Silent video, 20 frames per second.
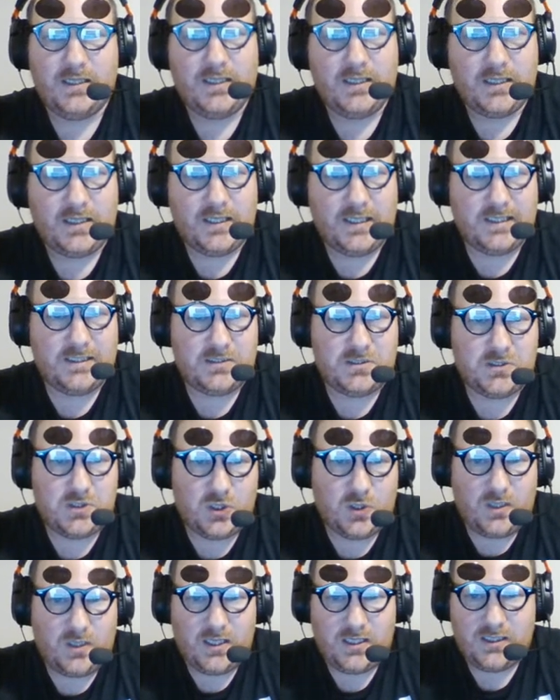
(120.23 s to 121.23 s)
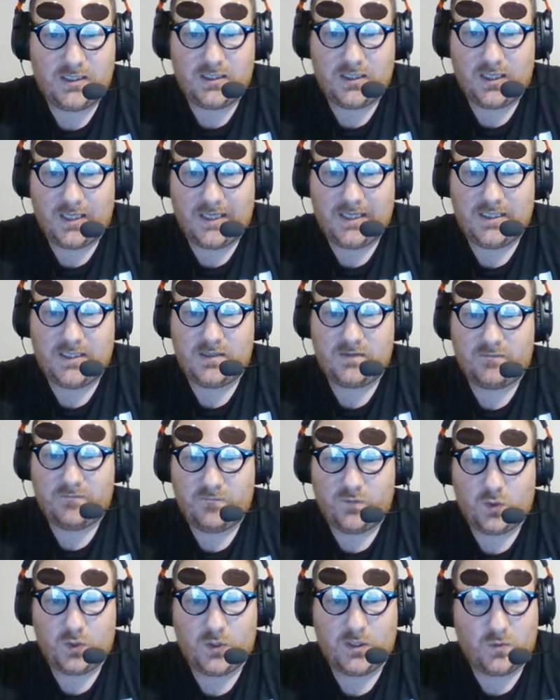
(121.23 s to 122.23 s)
and Joanna landed
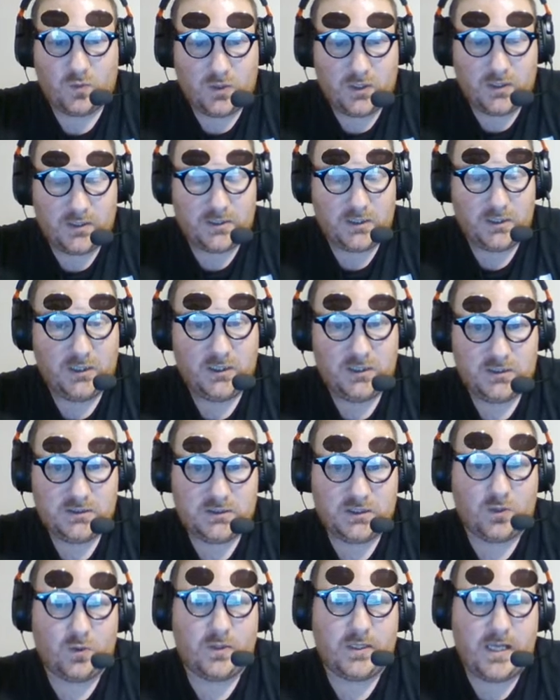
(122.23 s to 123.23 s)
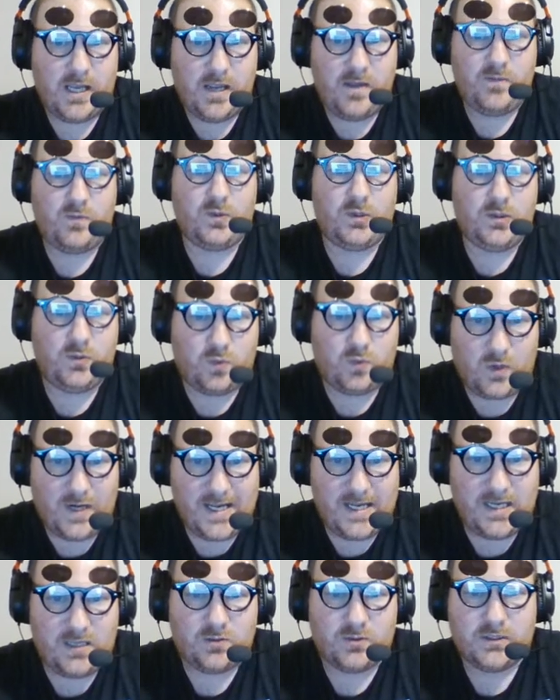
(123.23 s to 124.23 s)
41. So in every
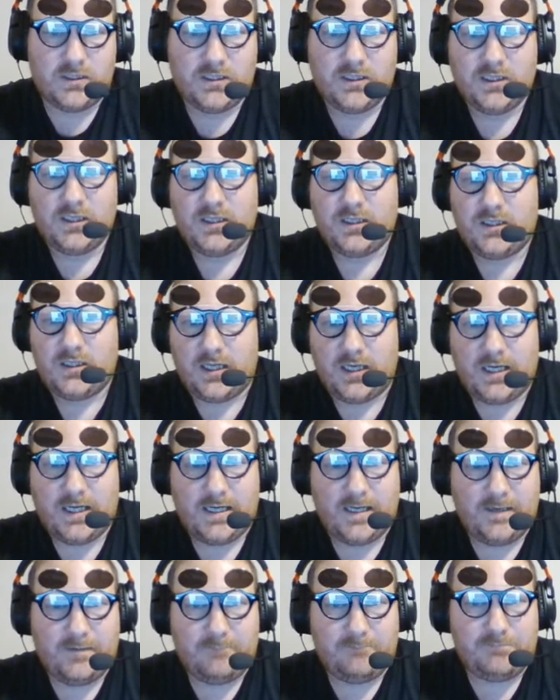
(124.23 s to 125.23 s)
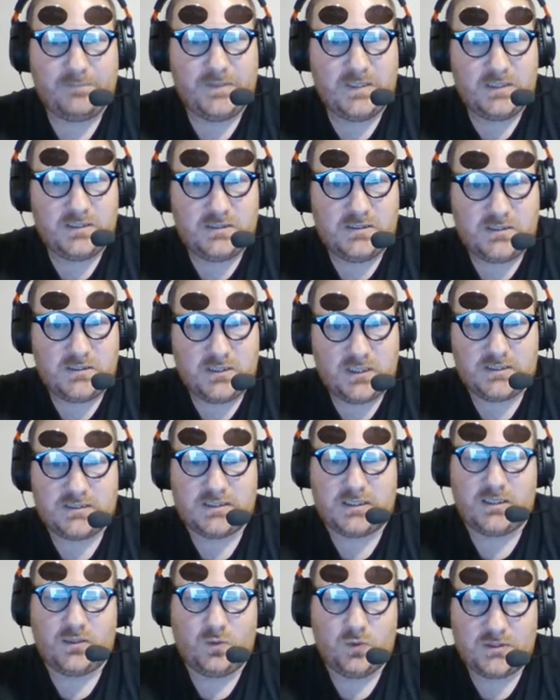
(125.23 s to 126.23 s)
round,
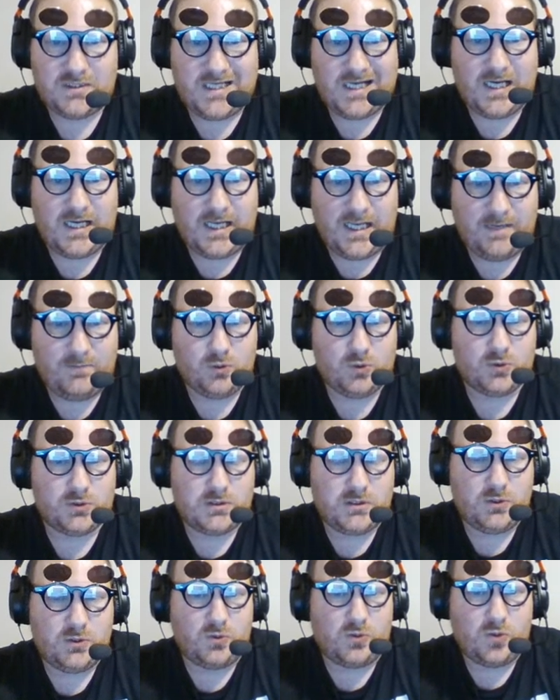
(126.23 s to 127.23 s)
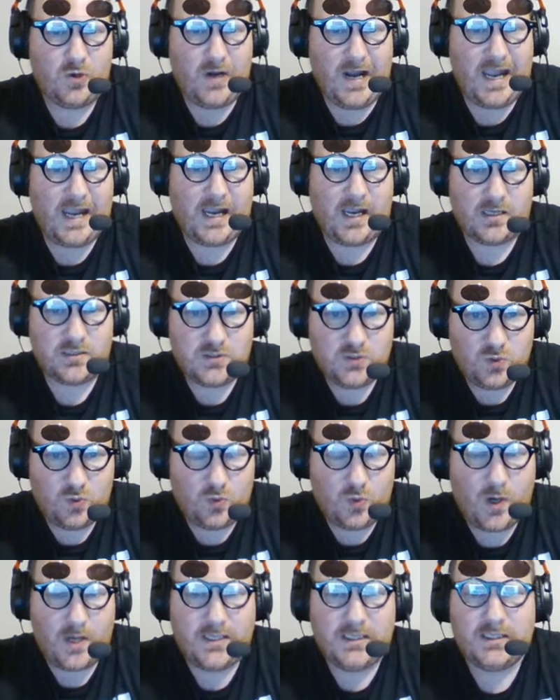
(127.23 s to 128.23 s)
Jessica was not able to crack
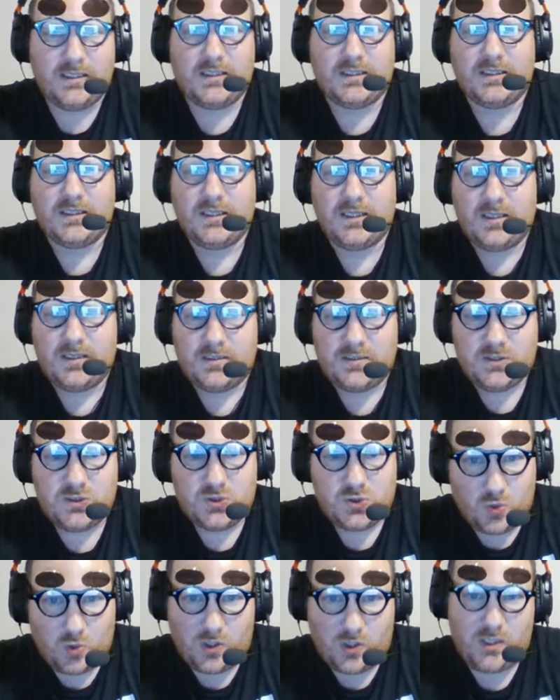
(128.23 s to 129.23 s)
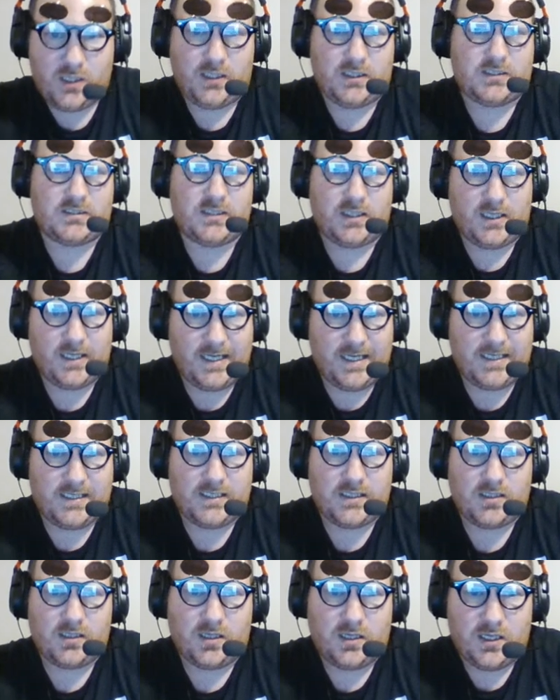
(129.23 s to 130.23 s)
20 strikes
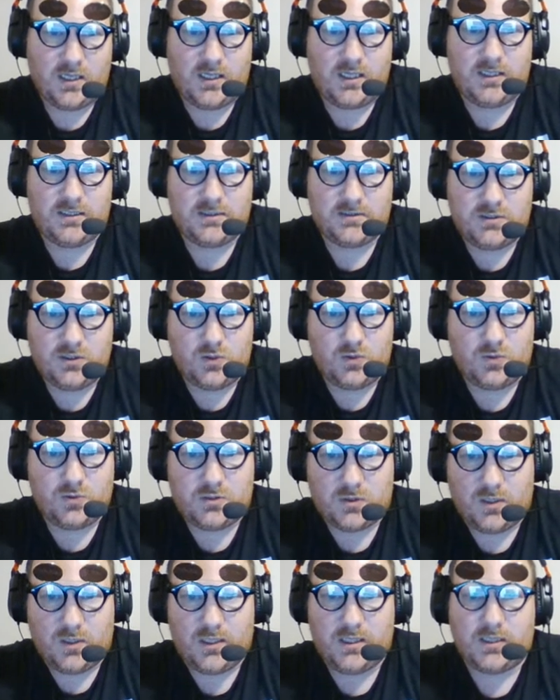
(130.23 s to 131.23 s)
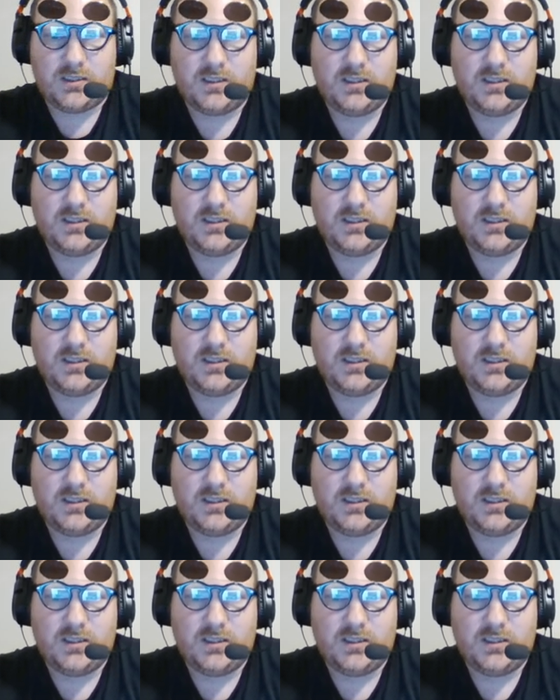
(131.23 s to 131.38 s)
landed onto Joanna,